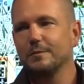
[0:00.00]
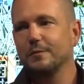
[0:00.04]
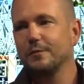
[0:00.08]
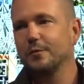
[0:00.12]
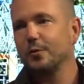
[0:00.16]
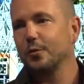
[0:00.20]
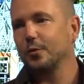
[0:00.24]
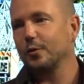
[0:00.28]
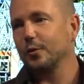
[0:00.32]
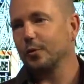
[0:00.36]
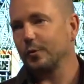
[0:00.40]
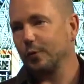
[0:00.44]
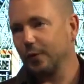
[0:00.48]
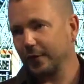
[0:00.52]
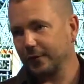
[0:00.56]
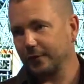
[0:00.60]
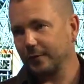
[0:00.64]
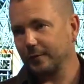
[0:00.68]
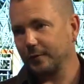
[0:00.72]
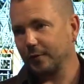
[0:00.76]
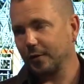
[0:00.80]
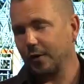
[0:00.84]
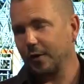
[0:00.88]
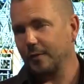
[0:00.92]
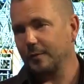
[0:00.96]
for quite
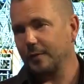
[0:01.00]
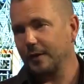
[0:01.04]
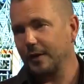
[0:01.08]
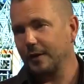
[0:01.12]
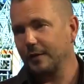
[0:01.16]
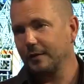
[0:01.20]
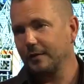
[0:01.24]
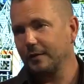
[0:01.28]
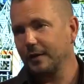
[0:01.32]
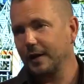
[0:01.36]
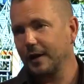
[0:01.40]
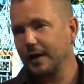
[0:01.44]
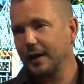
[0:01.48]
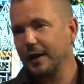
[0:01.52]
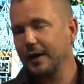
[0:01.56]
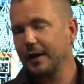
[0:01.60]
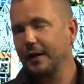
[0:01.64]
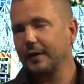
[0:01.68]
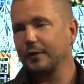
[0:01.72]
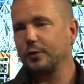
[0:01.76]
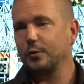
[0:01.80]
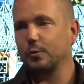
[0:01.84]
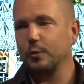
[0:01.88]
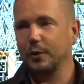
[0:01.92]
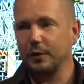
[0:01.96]
some time
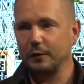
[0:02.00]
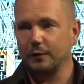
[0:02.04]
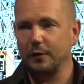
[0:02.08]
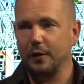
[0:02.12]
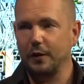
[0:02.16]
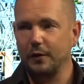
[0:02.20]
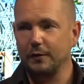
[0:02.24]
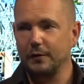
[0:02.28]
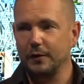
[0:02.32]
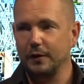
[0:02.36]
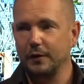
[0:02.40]
now, 25